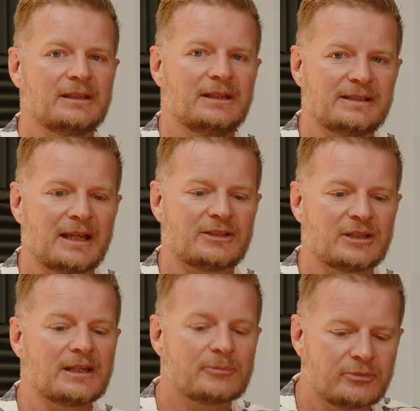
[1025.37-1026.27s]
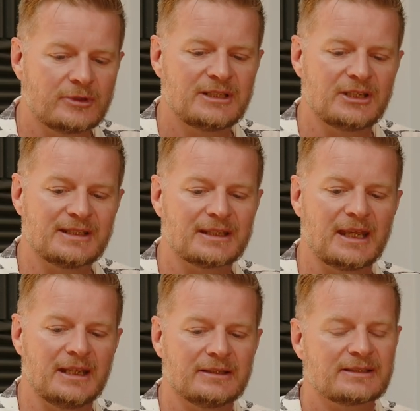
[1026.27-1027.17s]
It's actually a bridge into
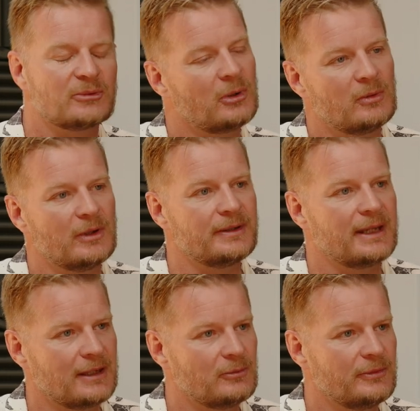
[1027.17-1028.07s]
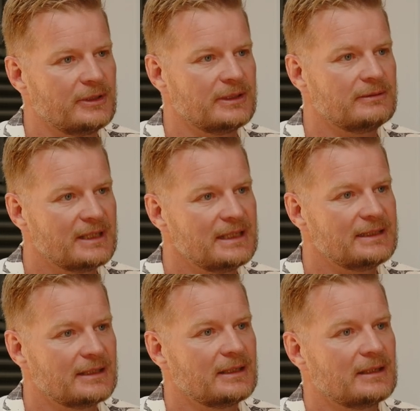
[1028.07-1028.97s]
getting the support and the help that you
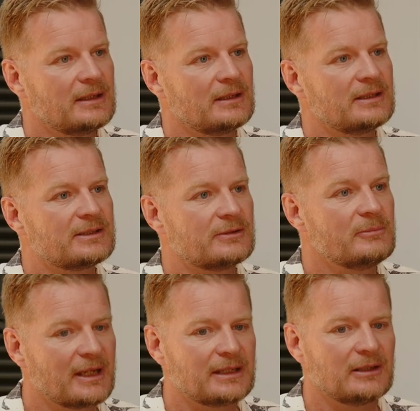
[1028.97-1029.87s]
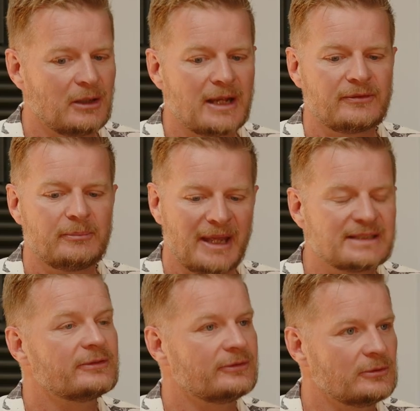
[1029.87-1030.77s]
need to make life
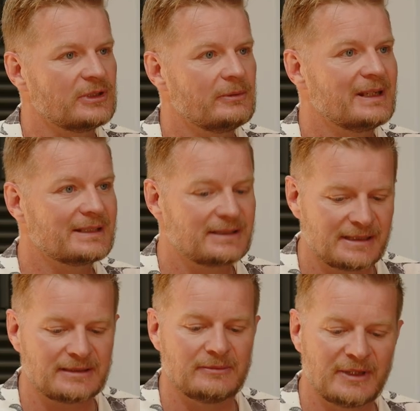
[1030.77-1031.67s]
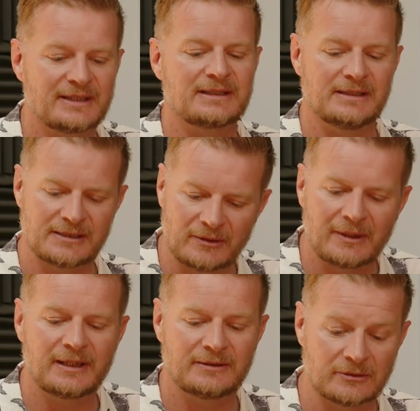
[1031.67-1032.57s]
better for you in a system that's
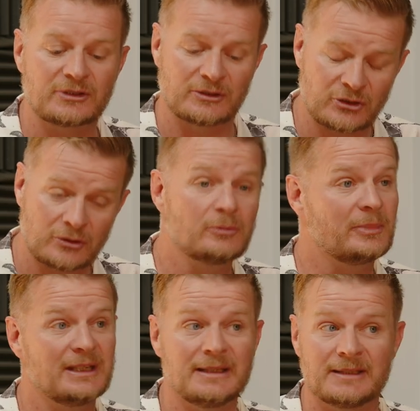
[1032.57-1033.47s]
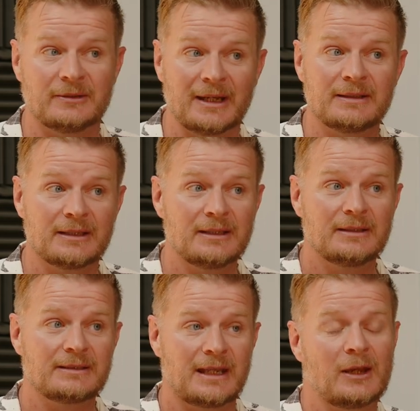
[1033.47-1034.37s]
designed, or should be designed,
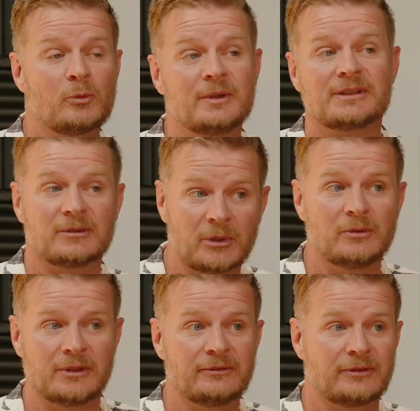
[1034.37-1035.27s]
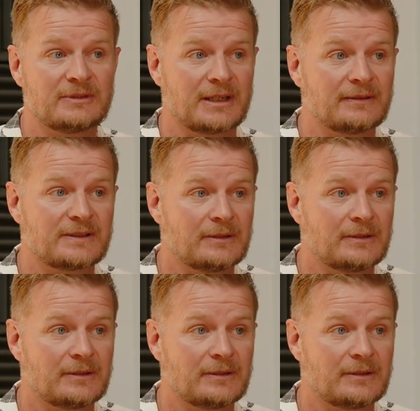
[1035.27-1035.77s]
to help and support you through tough